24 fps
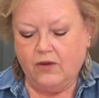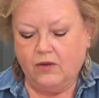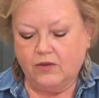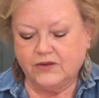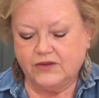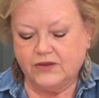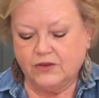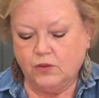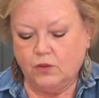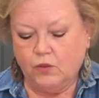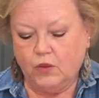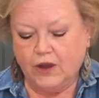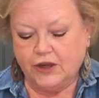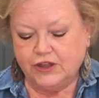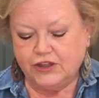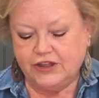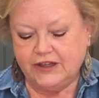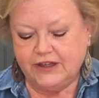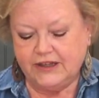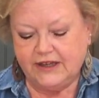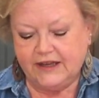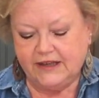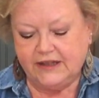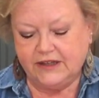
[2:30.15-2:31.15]
So what
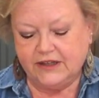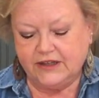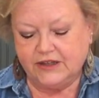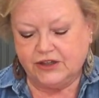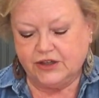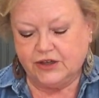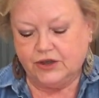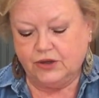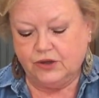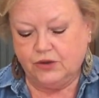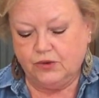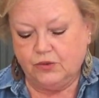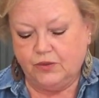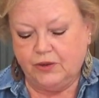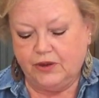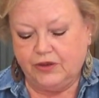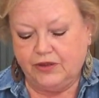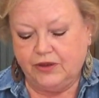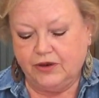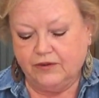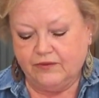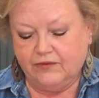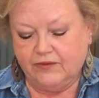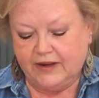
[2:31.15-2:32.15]
you need to do
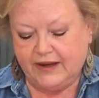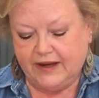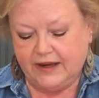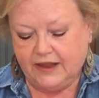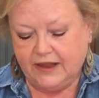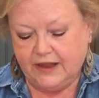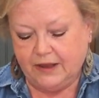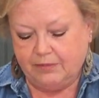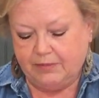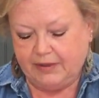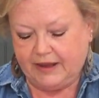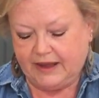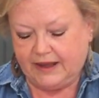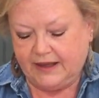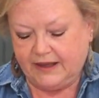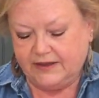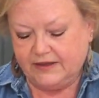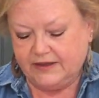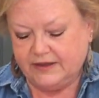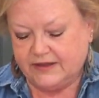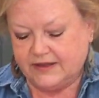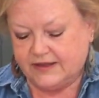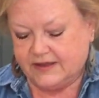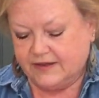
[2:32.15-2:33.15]
with your vanilla
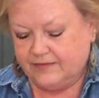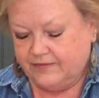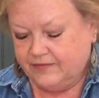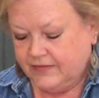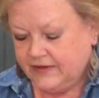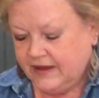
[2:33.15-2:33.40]
beans,